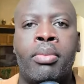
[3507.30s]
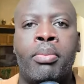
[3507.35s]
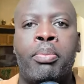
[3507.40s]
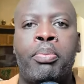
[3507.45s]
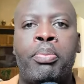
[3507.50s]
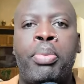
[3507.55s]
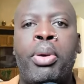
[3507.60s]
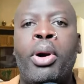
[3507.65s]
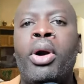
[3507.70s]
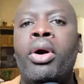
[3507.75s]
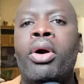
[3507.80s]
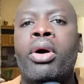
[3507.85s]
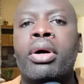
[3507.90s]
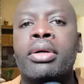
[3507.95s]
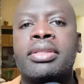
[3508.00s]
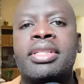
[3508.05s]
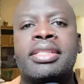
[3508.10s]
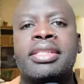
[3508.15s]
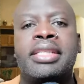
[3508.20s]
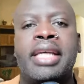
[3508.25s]
Pearl
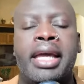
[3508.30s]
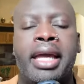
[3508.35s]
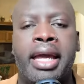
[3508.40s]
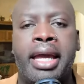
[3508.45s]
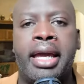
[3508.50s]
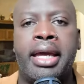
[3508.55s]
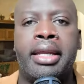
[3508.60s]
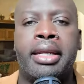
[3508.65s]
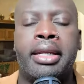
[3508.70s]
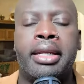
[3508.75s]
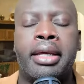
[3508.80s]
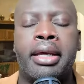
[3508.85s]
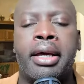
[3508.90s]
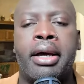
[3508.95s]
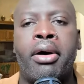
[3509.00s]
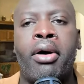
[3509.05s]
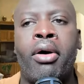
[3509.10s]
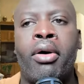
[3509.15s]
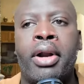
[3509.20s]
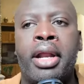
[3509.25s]
said
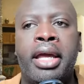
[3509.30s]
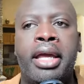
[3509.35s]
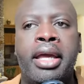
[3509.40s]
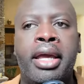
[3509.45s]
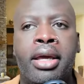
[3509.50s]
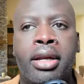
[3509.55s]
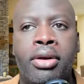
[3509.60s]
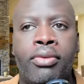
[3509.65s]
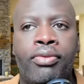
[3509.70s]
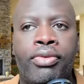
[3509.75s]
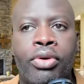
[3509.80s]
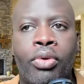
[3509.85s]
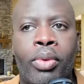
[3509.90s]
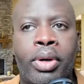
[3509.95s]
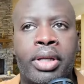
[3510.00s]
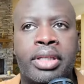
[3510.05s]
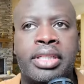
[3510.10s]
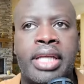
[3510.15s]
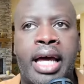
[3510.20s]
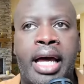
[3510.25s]
on an interview
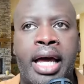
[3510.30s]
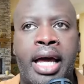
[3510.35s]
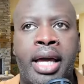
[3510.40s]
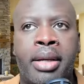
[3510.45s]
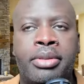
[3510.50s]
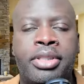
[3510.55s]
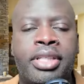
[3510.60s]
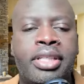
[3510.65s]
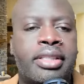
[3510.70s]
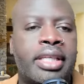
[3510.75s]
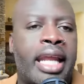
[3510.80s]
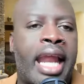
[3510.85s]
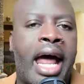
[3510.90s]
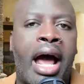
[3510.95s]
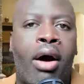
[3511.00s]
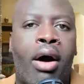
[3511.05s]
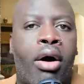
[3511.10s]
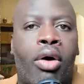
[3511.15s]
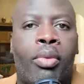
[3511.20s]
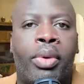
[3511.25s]
one time, she said, I
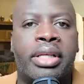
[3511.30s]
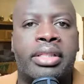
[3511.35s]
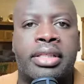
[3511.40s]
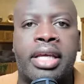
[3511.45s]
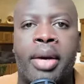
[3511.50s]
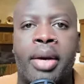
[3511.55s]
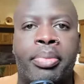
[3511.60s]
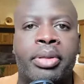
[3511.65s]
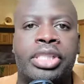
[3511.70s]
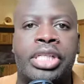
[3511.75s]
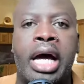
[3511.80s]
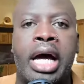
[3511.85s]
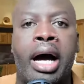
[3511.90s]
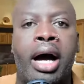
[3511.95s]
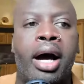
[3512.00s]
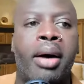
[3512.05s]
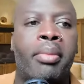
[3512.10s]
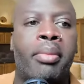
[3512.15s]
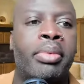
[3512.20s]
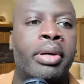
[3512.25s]
always kept a
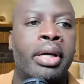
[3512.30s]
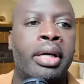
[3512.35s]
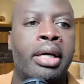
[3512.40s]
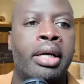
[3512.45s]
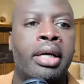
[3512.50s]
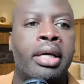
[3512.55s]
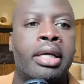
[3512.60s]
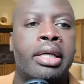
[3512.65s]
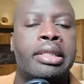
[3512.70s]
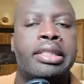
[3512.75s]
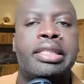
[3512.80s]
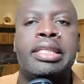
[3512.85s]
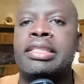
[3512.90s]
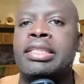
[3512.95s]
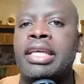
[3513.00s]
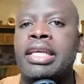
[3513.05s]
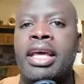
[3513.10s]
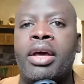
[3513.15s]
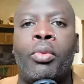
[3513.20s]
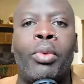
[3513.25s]
job. She
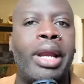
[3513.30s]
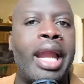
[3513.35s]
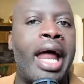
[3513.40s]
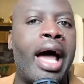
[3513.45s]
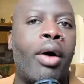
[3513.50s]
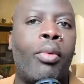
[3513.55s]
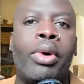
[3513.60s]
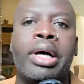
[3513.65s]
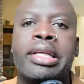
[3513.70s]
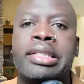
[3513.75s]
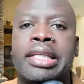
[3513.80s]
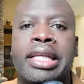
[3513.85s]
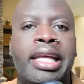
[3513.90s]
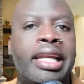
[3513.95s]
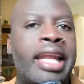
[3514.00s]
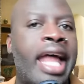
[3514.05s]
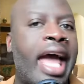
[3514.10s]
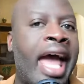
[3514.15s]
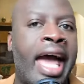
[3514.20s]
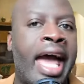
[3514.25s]
said, when I wasn't
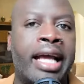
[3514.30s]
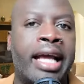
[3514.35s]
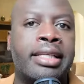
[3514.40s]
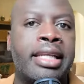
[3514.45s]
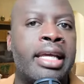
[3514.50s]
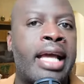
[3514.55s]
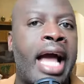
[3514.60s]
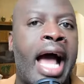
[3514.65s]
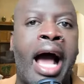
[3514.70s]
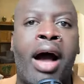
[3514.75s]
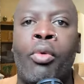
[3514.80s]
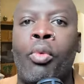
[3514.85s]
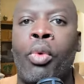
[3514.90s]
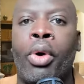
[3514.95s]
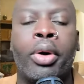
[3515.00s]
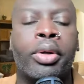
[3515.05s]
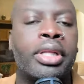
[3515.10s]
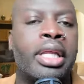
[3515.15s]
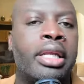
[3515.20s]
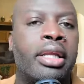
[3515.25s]
in acting, I
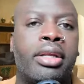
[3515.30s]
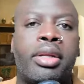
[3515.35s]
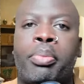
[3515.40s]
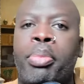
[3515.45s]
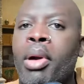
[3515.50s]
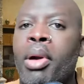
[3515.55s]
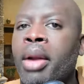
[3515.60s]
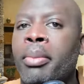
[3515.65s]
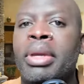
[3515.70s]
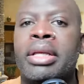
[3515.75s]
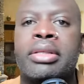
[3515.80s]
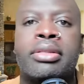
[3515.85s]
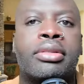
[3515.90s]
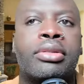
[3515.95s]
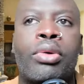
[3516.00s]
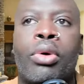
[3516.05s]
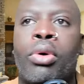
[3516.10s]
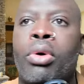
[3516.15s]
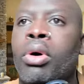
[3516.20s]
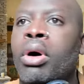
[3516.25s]
worked in a department
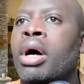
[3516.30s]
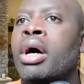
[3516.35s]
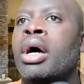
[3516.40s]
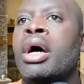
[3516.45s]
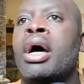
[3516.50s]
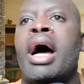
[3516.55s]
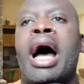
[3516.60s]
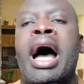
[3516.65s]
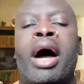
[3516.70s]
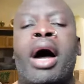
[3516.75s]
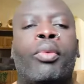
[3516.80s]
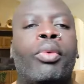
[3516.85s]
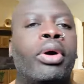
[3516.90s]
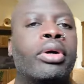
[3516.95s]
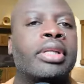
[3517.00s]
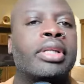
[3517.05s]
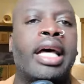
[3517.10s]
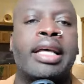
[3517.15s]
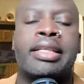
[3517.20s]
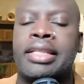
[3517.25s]
store. I
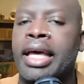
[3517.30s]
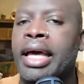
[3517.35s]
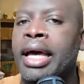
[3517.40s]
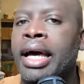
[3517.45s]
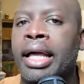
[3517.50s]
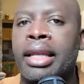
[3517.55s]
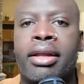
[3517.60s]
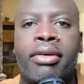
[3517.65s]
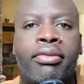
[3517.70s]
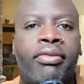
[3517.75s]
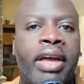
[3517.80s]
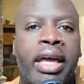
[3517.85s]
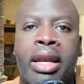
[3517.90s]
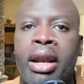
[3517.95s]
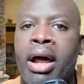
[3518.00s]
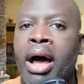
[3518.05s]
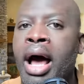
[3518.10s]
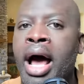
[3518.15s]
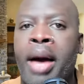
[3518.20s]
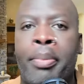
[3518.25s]
worked as an
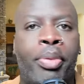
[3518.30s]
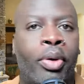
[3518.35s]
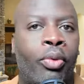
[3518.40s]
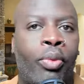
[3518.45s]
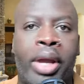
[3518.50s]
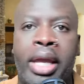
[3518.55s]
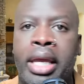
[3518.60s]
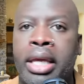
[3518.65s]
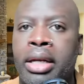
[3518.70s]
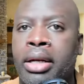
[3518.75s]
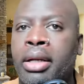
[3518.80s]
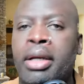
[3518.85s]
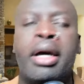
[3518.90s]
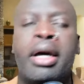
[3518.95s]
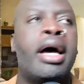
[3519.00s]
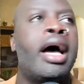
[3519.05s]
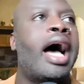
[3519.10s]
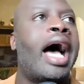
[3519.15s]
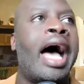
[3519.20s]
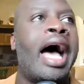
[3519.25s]
elevator operator.
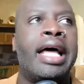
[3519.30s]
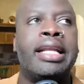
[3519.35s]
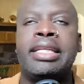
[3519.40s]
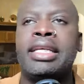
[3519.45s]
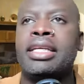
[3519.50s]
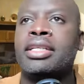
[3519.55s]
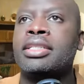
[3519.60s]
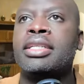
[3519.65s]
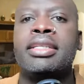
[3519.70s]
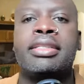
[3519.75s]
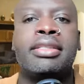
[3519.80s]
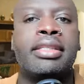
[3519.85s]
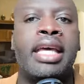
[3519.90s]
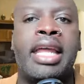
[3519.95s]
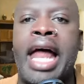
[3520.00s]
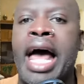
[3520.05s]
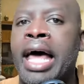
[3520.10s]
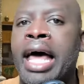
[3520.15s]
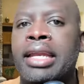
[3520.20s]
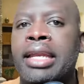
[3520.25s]
I did. She said,
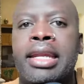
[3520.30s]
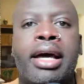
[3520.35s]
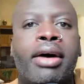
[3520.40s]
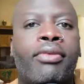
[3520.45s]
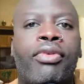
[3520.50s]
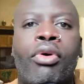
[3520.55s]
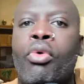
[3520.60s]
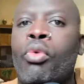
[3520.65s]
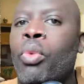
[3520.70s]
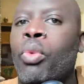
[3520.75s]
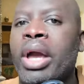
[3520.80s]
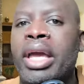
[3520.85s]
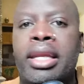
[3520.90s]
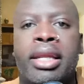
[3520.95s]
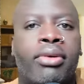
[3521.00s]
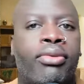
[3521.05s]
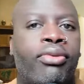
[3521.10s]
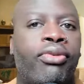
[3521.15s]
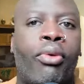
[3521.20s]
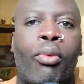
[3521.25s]
I never
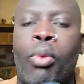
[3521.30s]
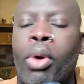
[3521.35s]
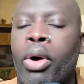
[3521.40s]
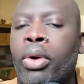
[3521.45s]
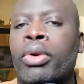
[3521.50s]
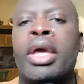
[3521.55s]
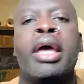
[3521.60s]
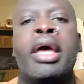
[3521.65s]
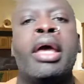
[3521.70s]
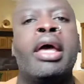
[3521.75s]
waited for work.